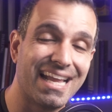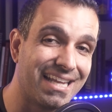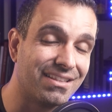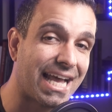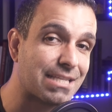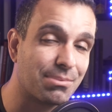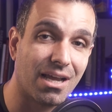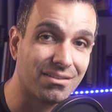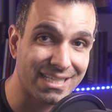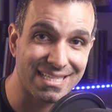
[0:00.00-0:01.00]
And last but
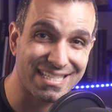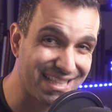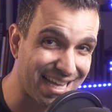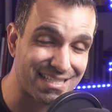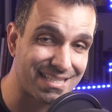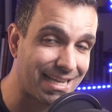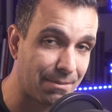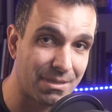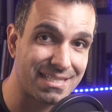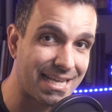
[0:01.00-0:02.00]
not least, in that
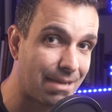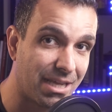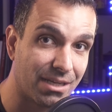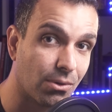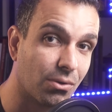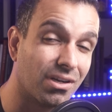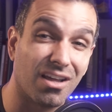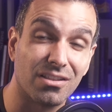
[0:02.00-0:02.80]
same Samyang Rokinon